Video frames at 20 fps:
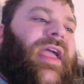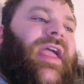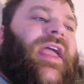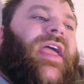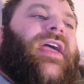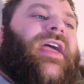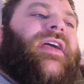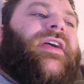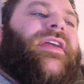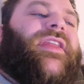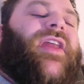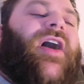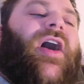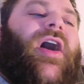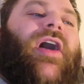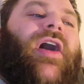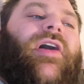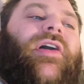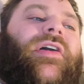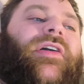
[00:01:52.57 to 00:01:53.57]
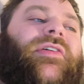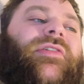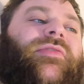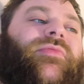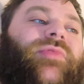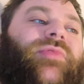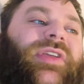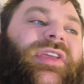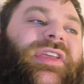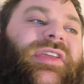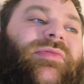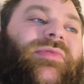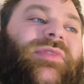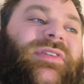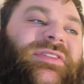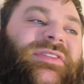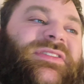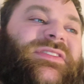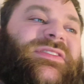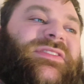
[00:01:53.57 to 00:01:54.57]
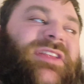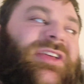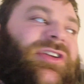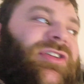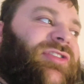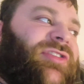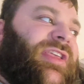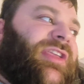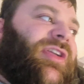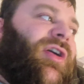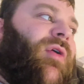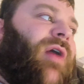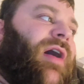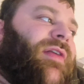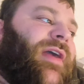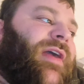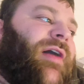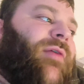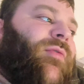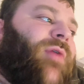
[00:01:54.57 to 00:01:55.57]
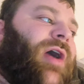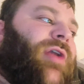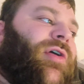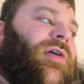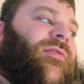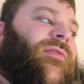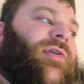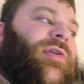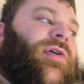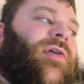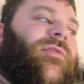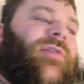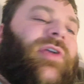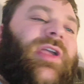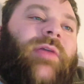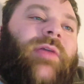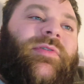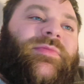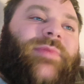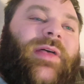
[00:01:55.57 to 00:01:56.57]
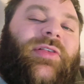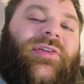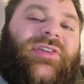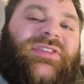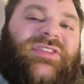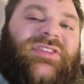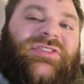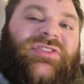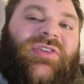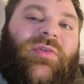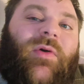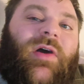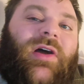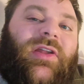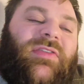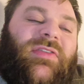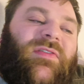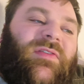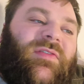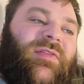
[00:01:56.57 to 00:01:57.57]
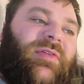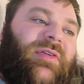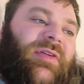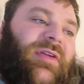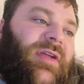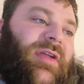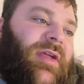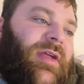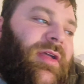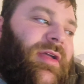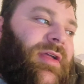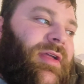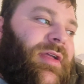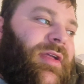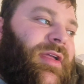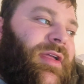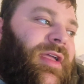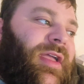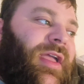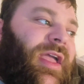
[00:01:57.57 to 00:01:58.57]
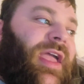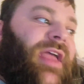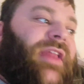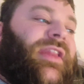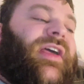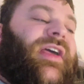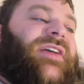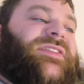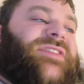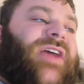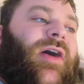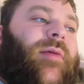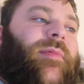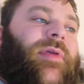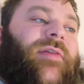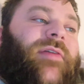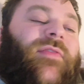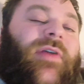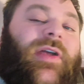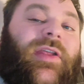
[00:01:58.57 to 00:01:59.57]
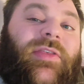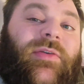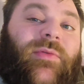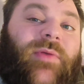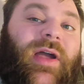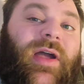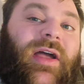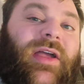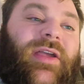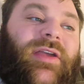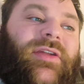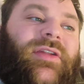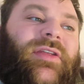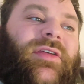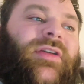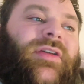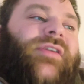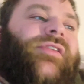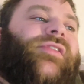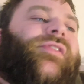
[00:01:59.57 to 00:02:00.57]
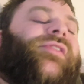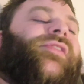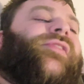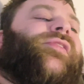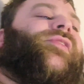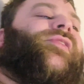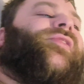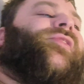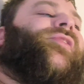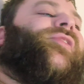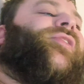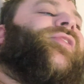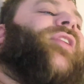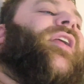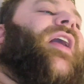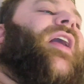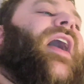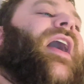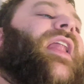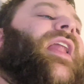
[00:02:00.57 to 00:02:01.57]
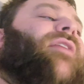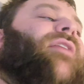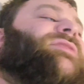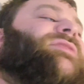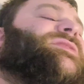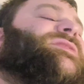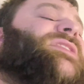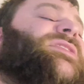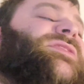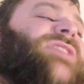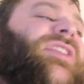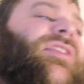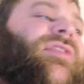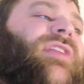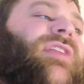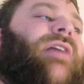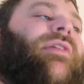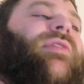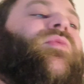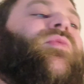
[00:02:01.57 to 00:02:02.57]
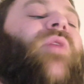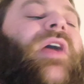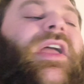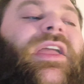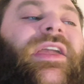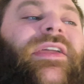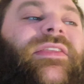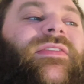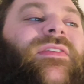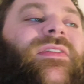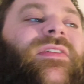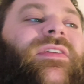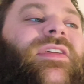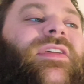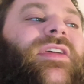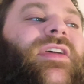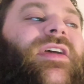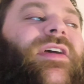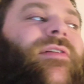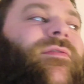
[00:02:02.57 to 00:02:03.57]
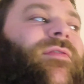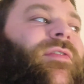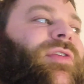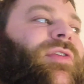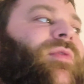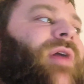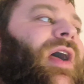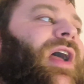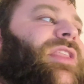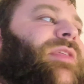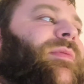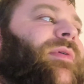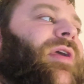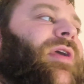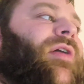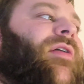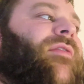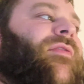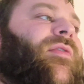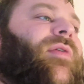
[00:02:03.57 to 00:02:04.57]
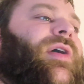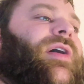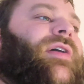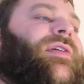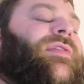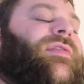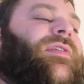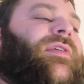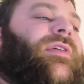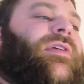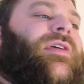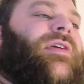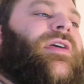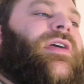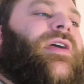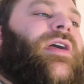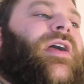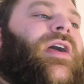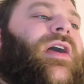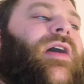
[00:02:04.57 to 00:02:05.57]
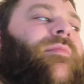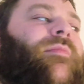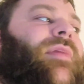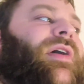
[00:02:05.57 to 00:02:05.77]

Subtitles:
And we would literally go on that ride over and over again if my little sister wanted to. And yes, I would be afraid of the ride. And I would sit and I would wait for the ride to be over with.